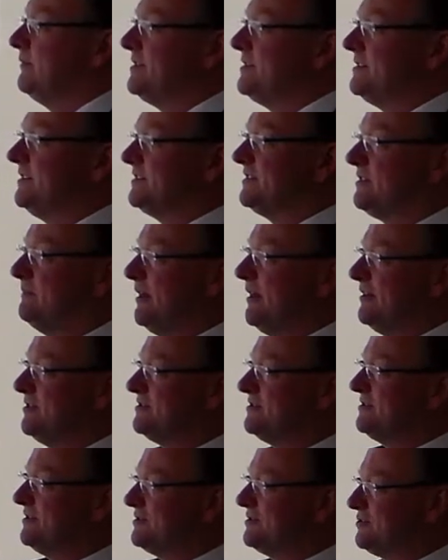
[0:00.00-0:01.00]
which is the
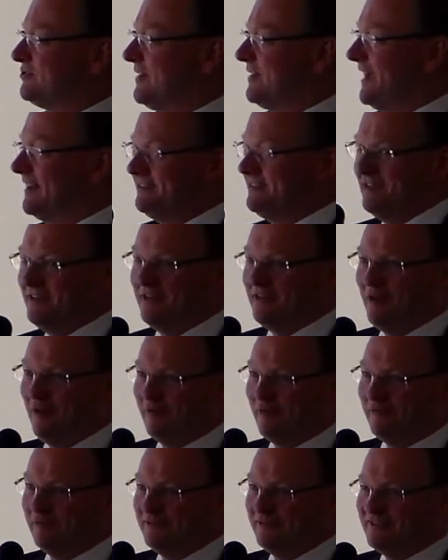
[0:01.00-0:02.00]
most distracting
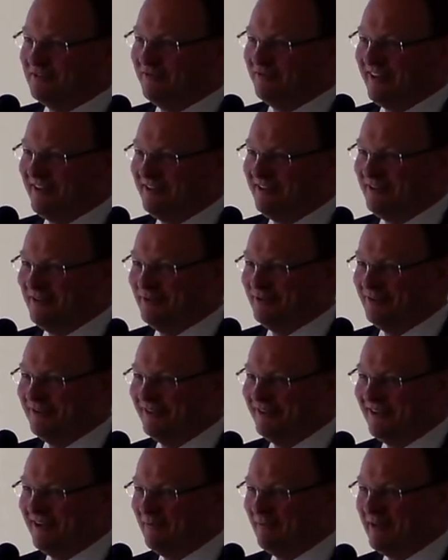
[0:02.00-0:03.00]
conference venue
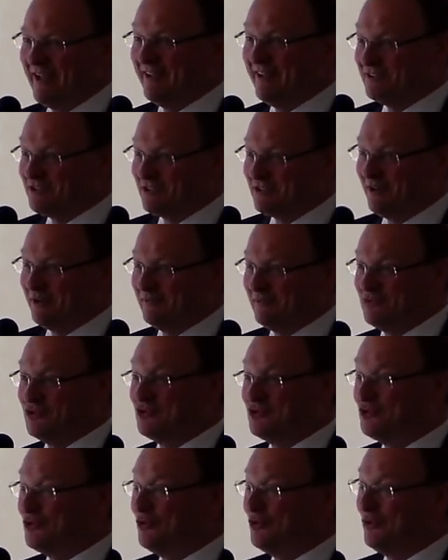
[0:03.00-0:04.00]
um, outside of
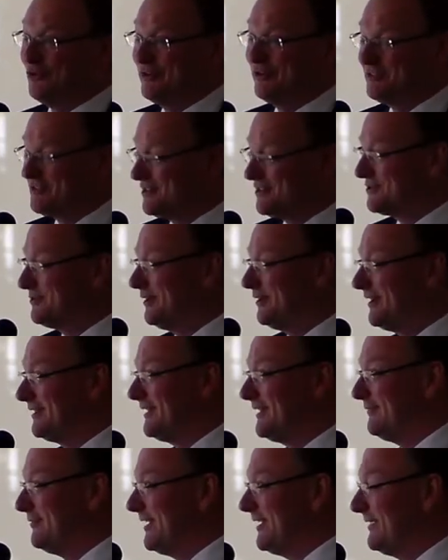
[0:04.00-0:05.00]
Strahan, just
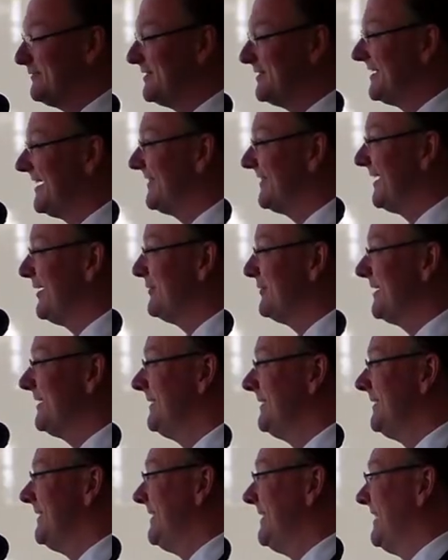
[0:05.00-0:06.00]
quietly if you haven't done that
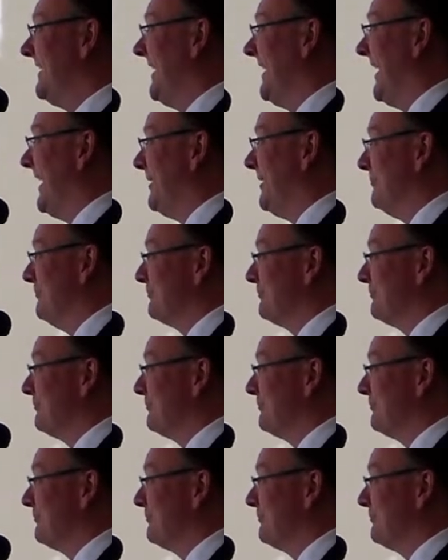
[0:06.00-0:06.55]
one.